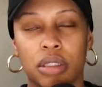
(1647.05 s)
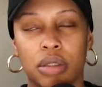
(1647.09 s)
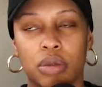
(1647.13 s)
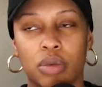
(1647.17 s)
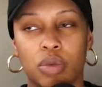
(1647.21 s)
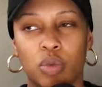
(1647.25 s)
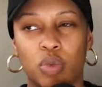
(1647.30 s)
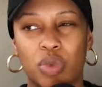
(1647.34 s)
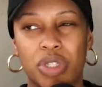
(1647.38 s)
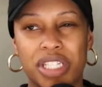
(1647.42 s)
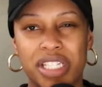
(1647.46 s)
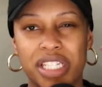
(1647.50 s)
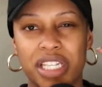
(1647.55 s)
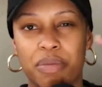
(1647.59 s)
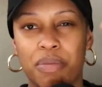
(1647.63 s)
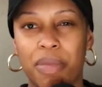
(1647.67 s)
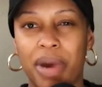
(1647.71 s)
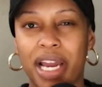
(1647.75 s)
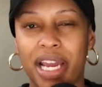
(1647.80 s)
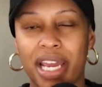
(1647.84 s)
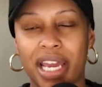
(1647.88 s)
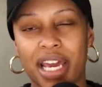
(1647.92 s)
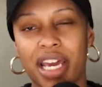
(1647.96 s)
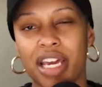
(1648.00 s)
was in my
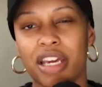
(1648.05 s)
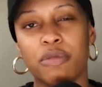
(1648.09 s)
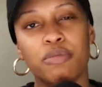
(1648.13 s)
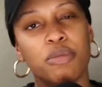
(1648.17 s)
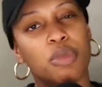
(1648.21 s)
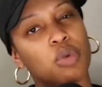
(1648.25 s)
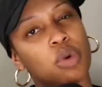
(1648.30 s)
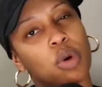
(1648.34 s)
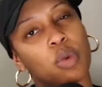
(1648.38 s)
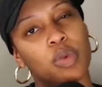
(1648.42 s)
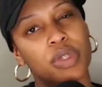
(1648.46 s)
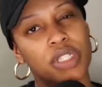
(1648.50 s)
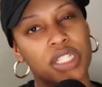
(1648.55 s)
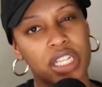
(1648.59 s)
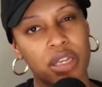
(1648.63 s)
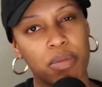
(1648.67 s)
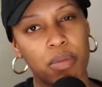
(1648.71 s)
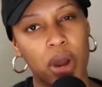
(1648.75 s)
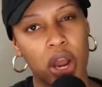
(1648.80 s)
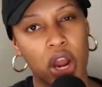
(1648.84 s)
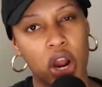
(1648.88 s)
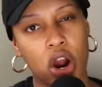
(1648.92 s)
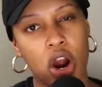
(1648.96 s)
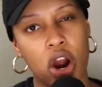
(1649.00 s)
head, but what was in
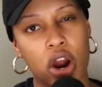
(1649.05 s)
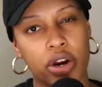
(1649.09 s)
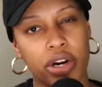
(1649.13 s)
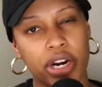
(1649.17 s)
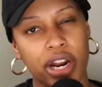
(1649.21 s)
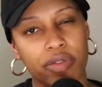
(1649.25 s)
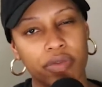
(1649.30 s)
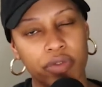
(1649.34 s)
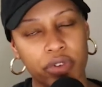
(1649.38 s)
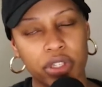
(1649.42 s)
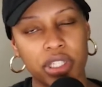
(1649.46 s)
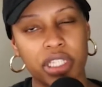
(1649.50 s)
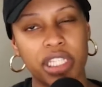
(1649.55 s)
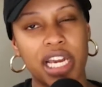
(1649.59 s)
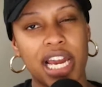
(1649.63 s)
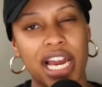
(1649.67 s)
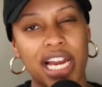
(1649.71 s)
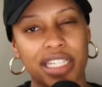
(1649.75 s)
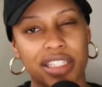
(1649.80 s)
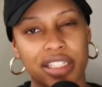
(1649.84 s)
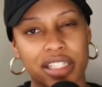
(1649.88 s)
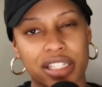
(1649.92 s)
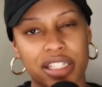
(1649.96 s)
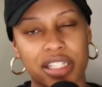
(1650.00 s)
my heart. I really
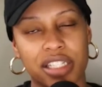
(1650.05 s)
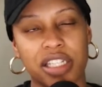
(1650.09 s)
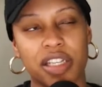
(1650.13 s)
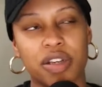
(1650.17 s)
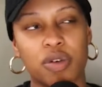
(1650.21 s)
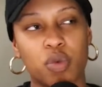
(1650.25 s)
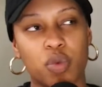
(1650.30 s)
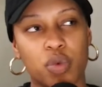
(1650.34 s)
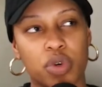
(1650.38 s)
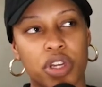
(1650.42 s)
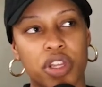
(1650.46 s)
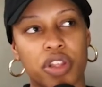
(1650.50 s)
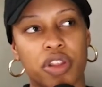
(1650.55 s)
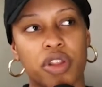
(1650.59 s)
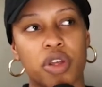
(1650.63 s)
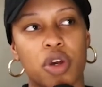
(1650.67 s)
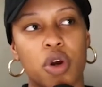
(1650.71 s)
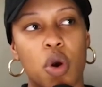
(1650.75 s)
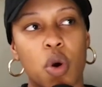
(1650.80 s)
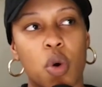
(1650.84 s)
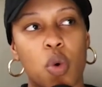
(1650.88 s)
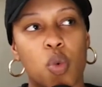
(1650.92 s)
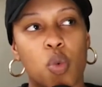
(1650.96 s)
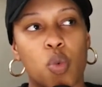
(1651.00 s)
had to sit with
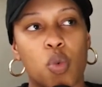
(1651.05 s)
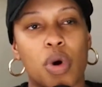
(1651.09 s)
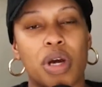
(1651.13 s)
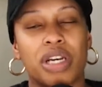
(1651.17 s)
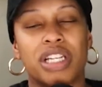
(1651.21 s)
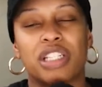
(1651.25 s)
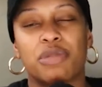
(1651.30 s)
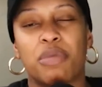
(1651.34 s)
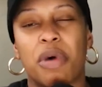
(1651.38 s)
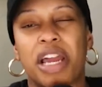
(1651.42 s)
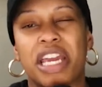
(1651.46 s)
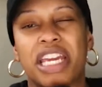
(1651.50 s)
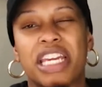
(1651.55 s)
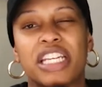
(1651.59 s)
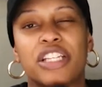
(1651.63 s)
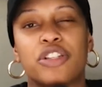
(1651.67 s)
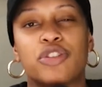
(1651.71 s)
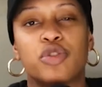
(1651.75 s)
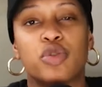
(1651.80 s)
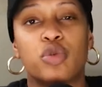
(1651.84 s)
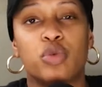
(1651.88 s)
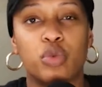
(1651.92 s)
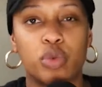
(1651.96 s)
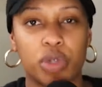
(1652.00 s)
what is my
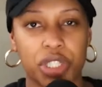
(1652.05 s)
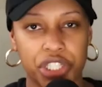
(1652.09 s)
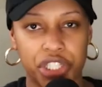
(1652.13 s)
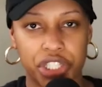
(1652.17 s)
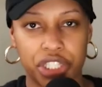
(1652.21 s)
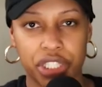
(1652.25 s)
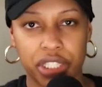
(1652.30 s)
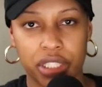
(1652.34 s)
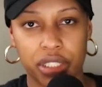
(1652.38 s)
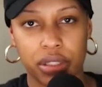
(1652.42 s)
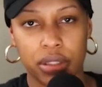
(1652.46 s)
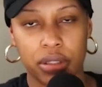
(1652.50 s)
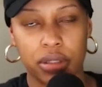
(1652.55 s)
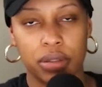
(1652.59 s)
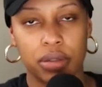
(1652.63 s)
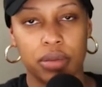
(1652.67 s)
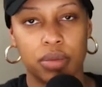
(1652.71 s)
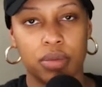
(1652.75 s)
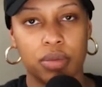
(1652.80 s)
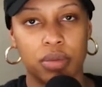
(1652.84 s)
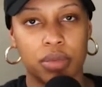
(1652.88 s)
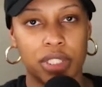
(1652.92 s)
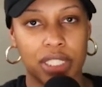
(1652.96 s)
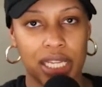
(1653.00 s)
intuition
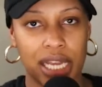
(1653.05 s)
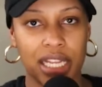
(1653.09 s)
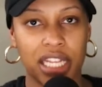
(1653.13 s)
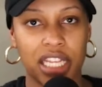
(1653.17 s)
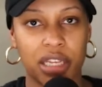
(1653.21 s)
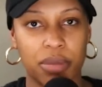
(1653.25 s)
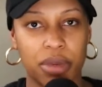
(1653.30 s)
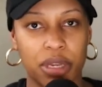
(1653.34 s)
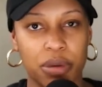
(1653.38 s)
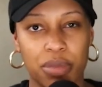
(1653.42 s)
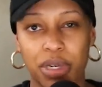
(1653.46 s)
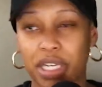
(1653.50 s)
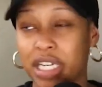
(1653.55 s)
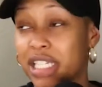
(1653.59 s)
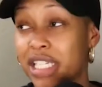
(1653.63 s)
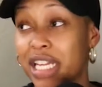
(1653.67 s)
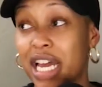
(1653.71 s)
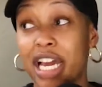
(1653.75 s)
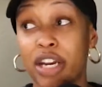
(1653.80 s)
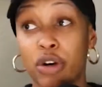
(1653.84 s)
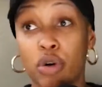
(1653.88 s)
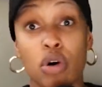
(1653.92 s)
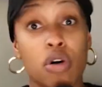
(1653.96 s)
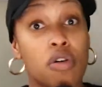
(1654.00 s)
telling me, because
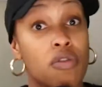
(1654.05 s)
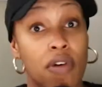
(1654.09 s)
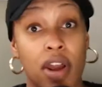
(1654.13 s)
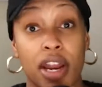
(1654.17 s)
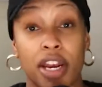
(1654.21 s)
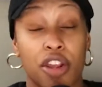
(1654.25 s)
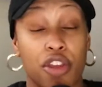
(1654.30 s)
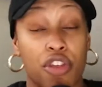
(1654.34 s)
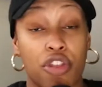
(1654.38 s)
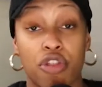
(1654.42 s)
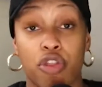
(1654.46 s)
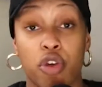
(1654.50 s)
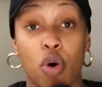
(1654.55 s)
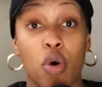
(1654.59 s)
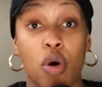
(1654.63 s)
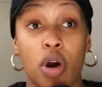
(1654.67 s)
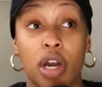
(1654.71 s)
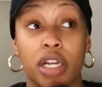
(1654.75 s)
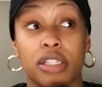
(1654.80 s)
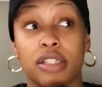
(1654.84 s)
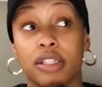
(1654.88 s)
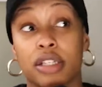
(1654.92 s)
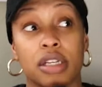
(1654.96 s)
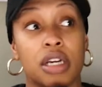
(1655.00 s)
I'd already
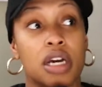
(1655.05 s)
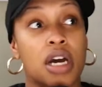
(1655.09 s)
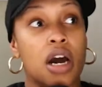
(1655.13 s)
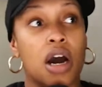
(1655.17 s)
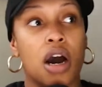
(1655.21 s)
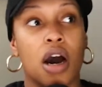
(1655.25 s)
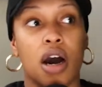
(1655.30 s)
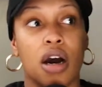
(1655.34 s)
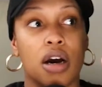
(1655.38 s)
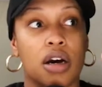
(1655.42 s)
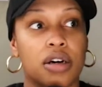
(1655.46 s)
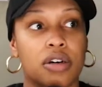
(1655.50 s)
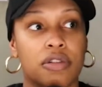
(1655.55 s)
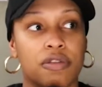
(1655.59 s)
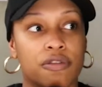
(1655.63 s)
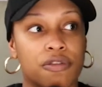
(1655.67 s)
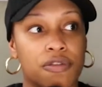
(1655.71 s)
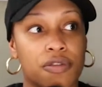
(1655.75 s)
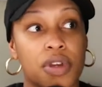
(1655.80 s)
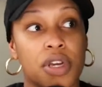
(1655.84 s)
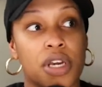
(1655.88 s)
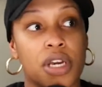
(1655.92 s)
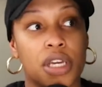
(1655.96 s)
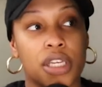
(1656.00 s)
thought of,
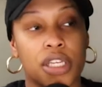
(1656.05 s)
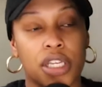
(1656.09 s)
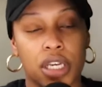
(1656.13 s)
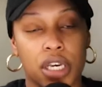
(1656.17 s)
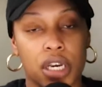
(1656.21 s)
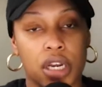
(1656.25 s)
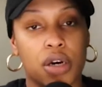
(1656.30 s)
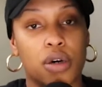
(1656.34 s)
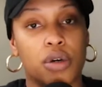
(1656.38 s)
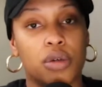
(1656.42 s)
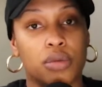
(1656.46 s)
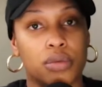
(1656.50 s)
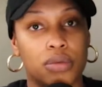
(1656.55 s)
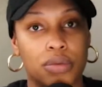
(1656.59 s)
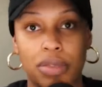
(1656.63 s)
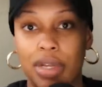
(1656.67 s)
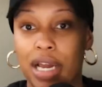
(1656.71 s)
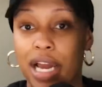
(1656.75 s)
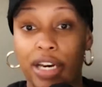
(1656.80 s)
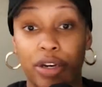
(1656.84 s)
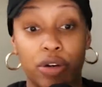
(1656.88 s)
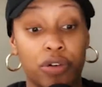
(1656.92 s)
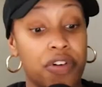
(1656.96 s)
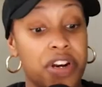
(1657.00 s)

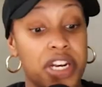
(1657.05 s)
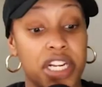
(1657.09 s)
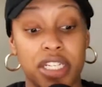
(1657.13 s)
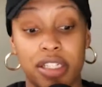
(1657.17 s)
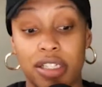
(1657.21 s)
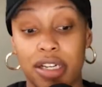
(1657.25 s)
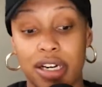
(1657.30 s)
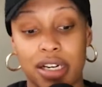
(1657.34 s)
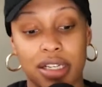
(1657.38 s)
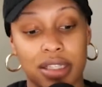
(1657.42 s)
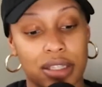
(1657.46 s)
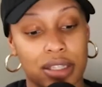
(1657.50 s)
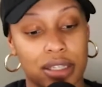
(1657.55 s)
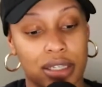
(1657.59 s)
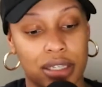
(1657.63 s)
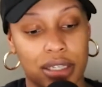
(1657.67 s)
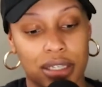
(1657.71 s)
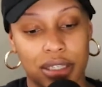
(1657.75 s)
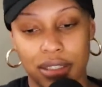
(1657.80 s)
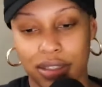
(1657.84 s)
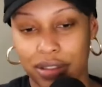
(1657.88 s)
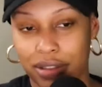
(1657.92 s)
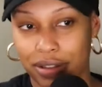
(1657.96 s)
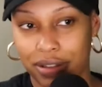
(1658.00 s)
I'd already done
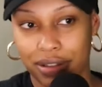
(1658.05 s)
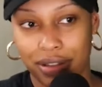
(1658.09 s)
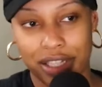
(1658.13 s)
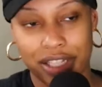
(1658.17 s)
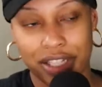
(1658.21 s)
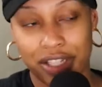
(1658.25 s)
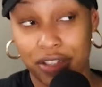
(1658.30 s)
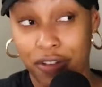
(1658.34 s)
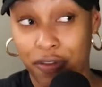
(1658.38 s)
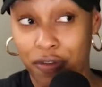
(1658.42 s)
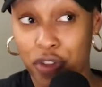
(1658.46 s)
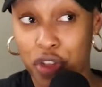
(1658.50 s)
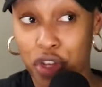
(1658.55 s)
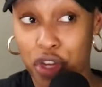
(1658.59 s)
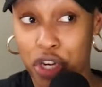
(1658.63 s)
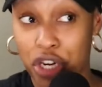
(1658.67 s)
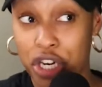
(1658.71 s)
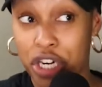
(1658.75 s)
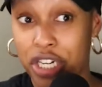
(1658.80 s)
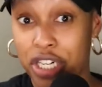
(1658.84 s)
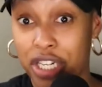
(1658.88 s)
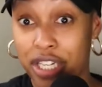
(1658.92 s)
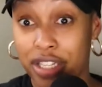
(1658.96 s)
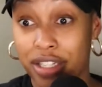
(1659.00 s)
the list of the
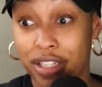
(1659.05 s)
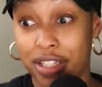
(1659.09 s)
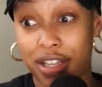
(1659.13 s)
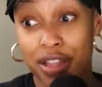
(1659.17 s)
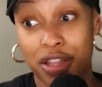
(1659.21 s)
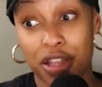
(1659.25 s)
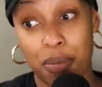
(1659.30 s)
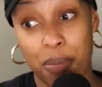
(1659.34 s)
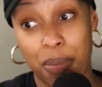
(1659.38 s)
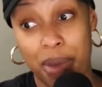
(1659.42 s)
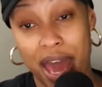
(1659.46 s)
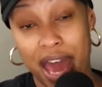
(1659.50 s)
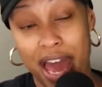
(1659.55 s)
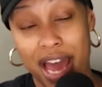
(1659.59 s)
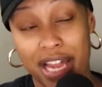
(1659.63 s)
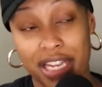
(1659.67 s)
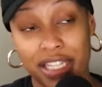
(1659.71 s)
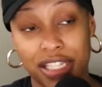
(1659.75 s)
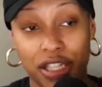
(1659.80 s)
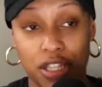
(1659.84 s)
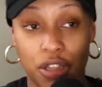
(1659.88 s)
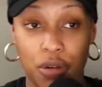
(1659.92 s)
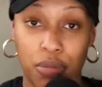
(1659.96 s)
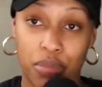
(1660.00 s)
goods and the bads
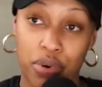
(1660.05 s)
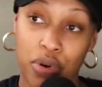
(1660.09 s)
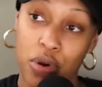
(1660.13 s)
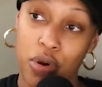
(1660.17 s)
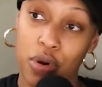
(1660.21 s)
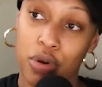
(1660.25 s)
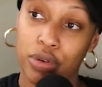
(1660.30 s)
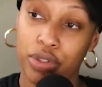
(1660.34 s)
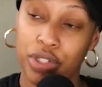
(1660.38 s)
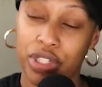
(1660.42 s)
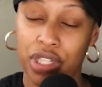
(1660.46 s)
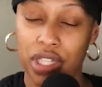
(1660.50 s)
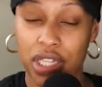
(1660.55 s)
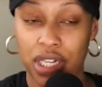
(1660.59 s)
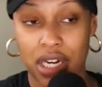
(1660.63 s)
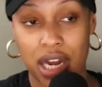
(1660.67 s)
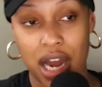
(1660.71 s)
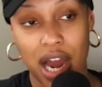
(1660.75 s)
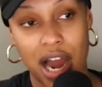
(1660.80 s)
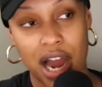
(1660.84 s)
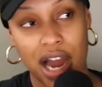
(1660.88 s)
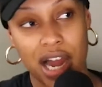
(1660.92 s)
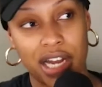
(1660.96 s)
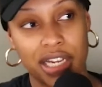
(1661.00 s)
and the pros and the
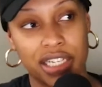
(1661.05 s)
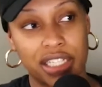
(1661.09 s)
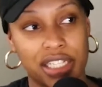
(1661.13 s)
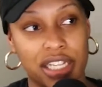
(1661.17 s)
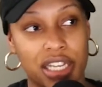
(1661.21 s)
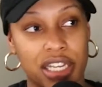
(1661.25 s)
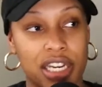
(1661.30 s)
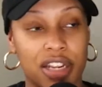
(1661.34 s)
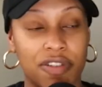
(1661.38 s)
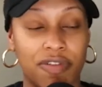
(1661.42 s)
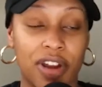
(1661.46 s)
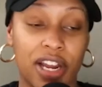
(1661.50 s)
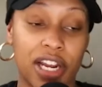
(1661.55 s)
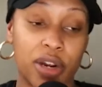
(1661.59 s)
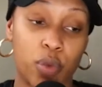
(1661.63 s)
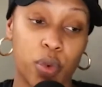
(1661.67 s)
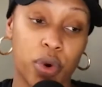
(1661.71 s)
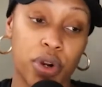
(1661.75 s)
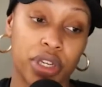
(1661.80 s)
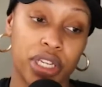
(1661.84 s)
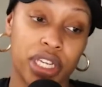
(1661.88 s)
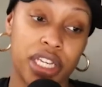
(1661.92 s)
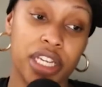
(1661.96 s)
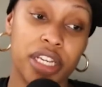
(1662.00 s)
cons. And if I
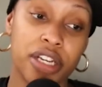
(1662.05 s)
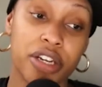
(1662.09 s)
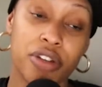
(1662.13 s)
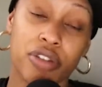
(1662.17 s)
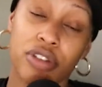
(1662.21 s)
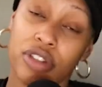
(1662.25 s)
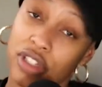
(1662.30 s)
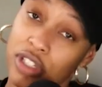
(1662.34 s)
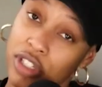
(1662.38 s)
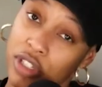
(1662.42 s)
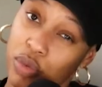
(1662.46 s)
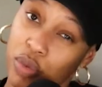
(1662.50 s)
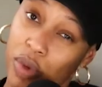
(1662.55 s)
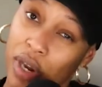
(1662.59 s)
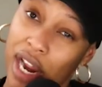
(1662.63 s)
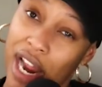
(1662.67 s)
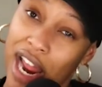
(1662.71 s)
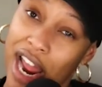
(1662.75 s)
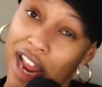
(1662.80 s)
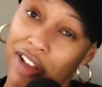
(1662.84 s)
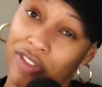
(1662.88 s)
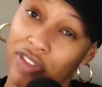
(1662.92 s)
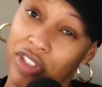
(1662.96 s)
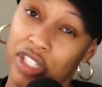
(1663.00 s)
work here, this is what I
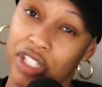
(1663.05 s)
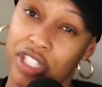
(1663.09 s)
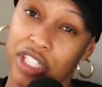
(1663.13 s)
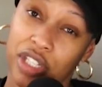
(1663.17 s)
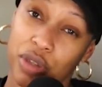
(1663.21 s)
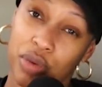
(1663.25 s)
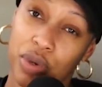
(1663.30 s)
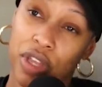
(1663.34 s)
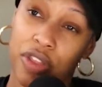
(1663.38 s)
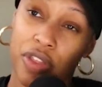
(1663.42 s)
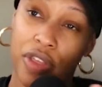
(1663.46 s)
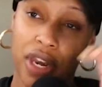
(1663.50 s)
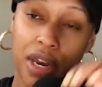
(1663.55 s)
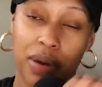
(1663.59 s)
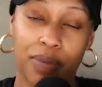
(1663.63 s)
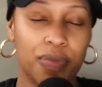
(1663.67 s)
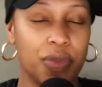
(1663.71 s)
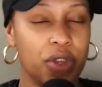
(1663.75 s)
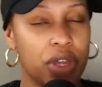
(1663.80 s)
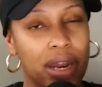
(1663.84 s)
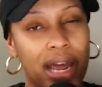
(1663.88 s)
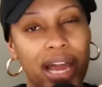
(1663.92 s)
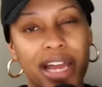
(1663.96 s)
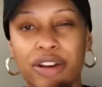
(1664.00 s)
have to deal with. And,
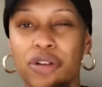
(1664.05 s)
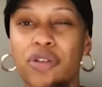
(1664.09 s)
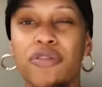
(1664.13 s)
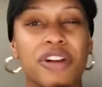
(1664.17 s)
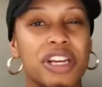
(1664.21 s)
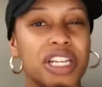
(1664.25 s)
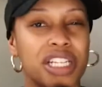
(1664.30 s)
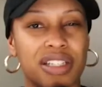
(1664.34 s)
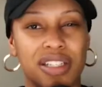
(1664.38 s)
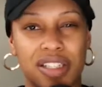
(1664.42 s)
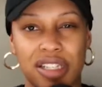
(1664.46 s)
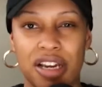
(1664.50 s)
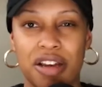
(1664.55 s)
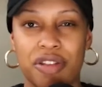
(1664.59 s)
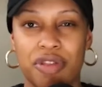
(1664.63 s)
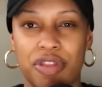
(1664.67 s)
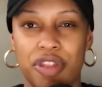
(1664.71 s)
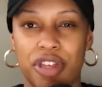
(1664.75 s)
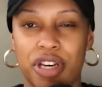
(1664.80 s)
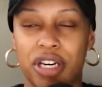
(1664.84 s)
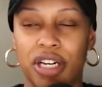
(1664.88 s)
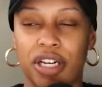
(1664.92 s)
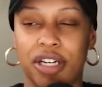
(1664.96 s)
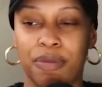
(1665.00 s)
I'd already done
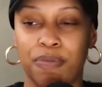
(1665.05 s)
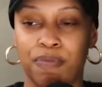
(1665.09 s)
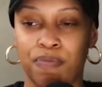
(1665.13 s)
the